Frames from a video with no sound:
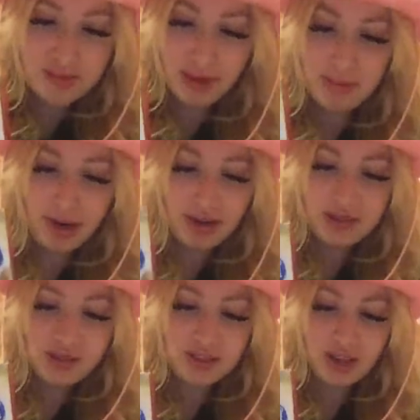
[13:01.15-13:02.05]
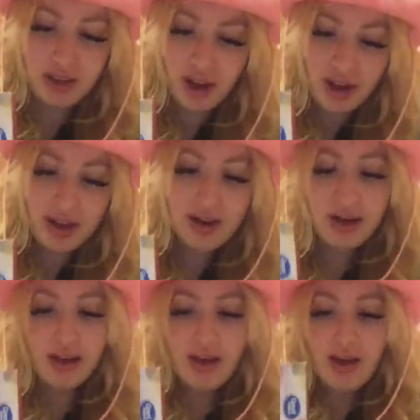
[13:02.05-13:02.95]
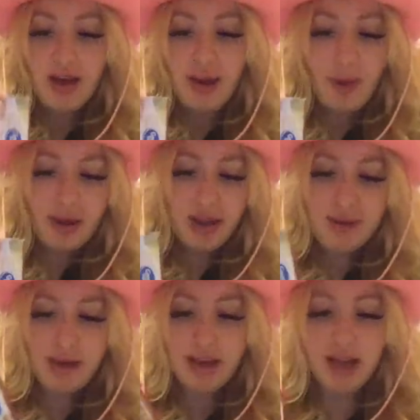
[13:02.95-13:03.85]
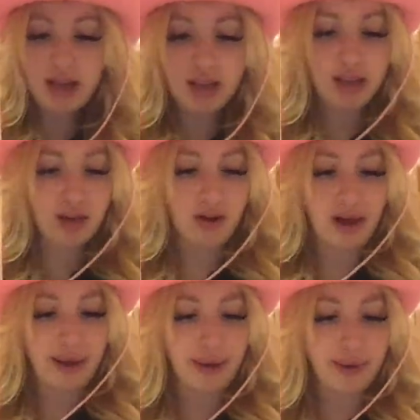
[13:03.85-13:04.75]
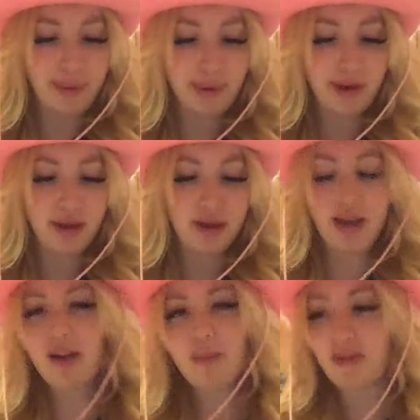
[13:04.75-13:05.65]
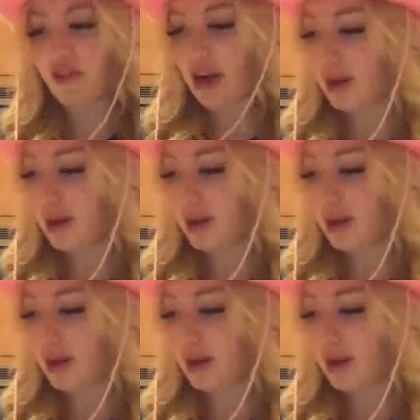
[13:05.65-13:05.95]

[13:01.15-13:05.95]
My brain just cannot. I'm not getting my calculator out. It'll be fine.